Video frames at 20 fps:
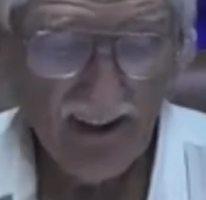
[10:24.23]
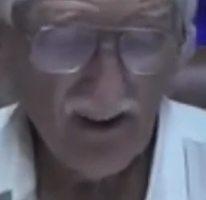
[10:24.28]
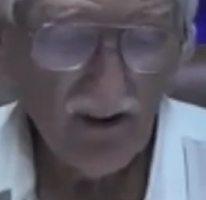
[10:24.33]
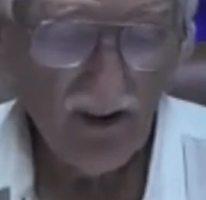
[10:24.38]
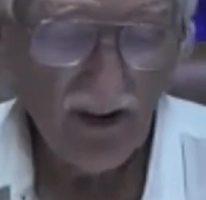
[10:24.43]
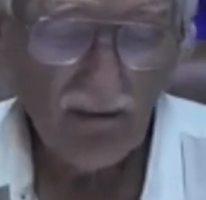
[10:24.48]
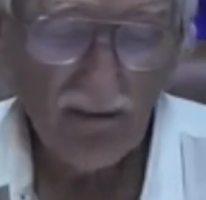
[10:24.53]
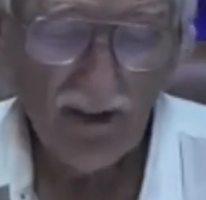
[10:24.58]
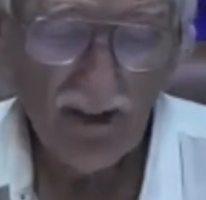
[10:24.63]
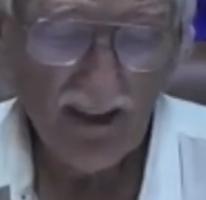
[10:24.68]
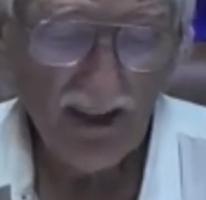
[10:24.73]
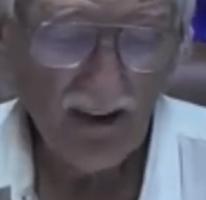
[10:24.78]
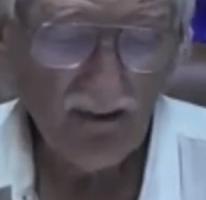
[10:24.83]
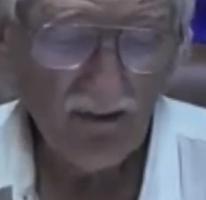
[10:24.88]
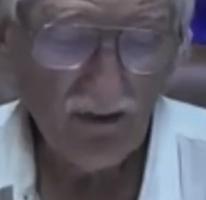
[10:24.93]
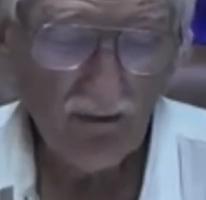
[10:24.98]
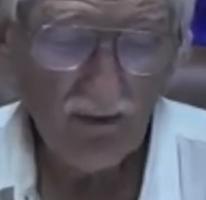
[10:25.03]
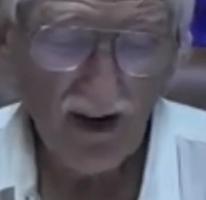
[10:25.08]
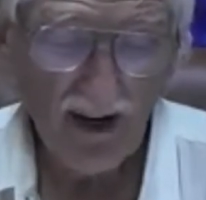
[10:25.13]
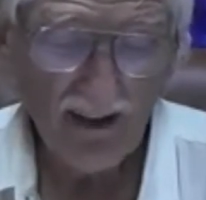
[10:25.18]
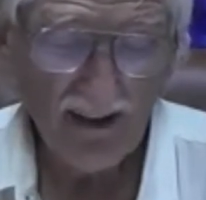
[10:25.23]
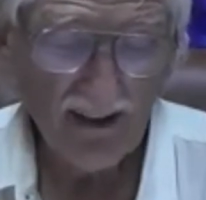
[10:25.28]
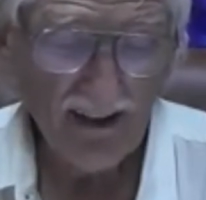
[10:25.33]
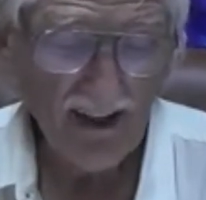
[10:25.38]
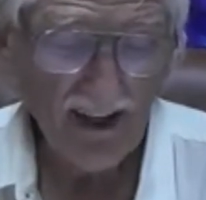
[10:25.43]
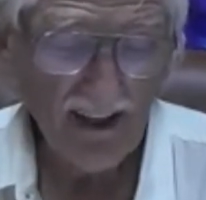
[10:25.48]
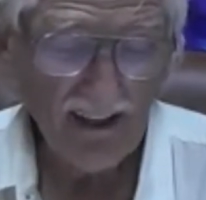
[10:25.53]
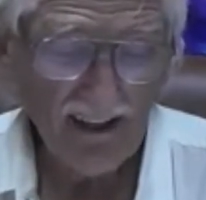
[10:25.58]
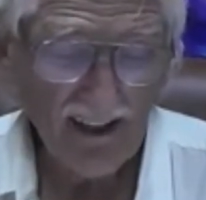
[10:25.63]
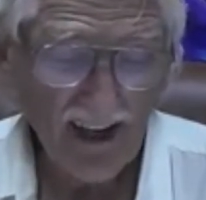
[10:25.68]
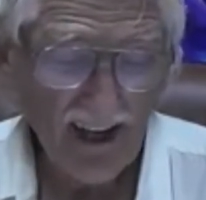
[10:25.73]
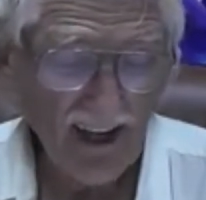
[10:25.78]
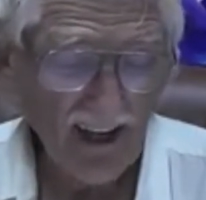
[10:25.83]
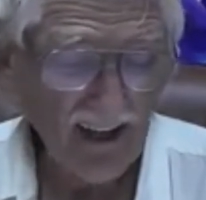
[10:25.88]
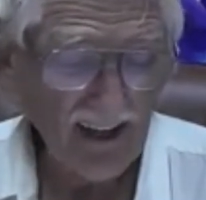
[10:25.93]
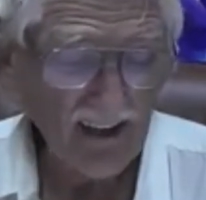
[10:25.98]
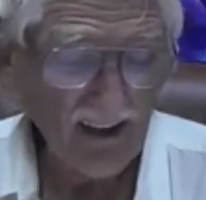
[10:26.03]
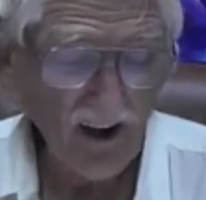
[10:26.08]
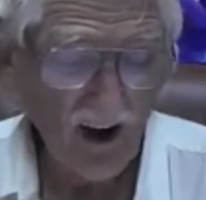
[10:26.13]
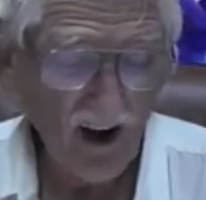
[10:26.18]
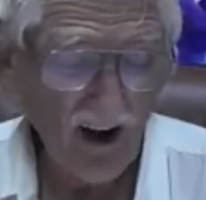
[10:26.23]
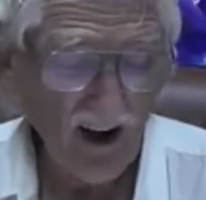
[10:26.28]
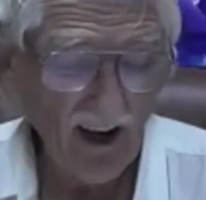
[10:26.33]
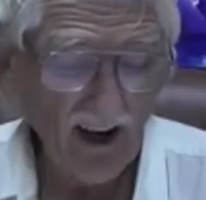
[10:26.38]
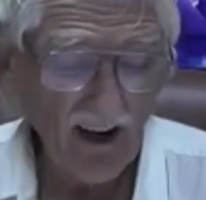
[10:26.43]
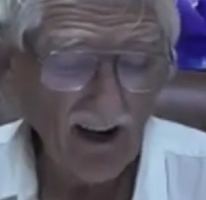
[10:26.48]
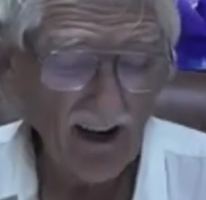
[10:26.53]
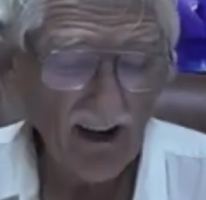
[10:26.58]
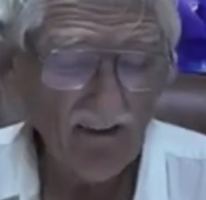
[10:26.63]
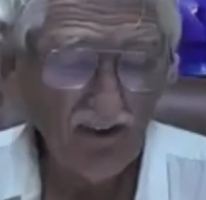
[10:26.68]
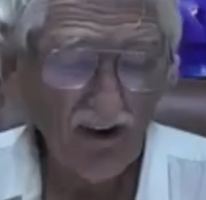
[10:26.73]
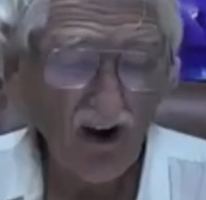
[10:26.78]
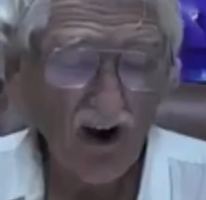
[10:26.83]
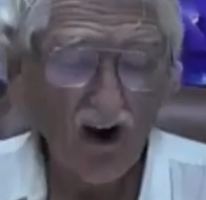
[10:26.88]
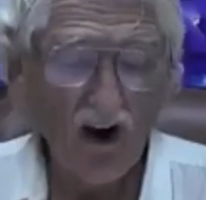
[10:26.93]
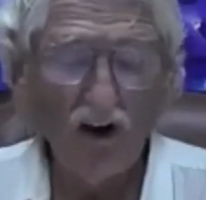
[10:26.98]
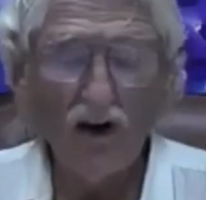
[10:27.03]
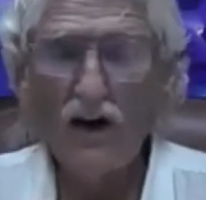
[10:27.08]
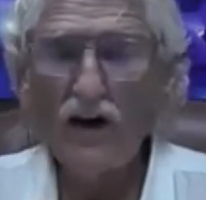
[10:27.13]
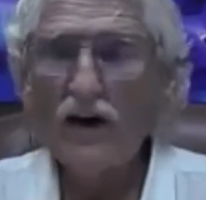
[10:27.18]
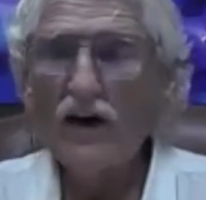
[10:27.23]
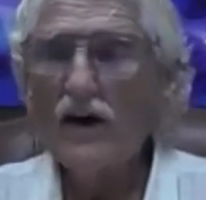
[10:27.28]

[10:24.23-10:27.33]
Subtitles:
want to be careful about DHA and even all.